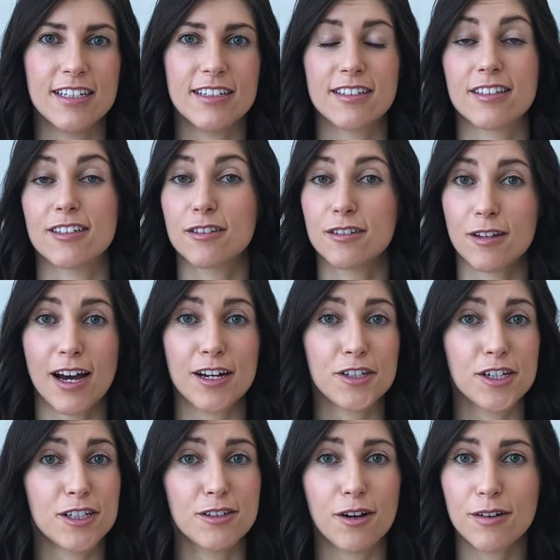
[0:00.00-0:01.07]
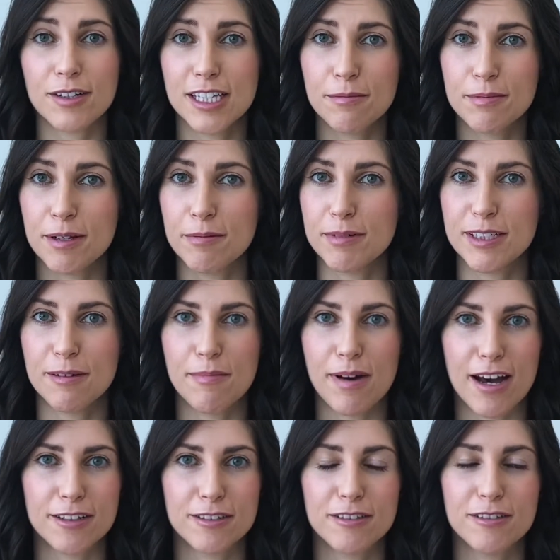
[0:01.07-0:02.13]
is actually don't keep them in the
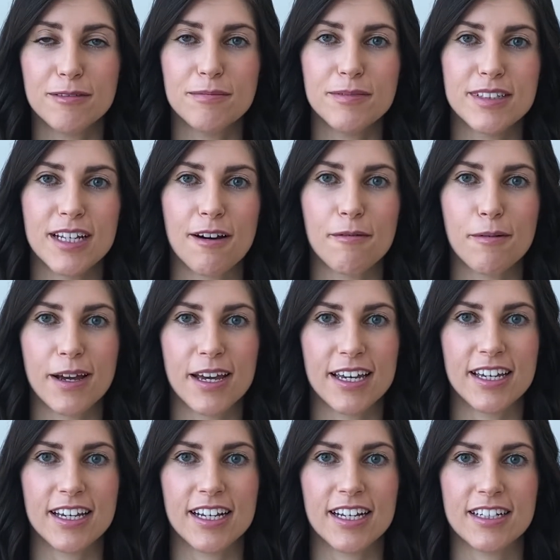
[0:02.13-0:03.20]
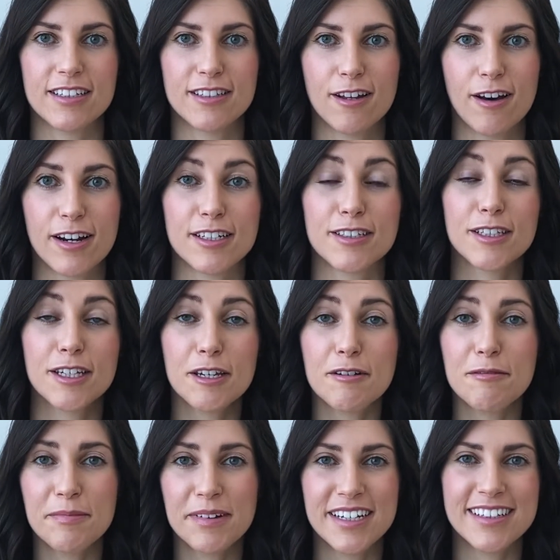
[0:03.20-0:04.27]
bathroom. That way it's not as
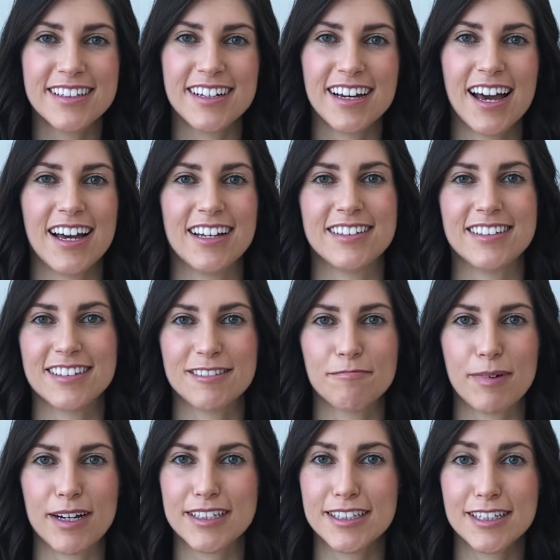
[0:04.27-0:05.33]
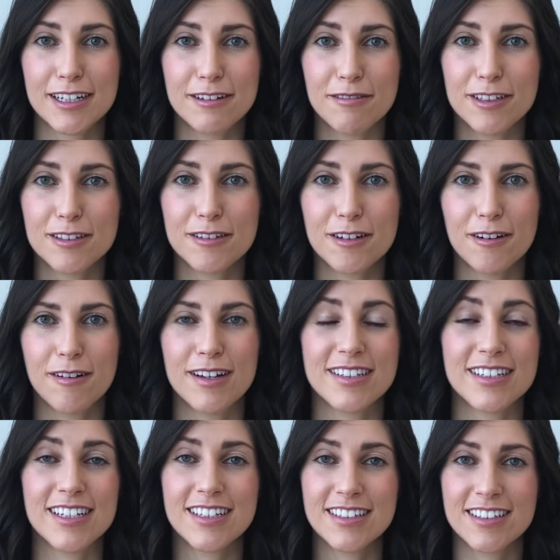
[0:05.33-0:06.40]
humid and bacteria won't grow
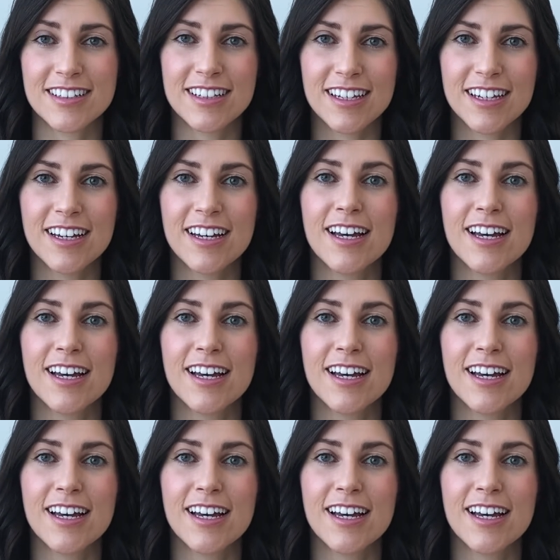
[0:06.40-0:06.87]
as easily.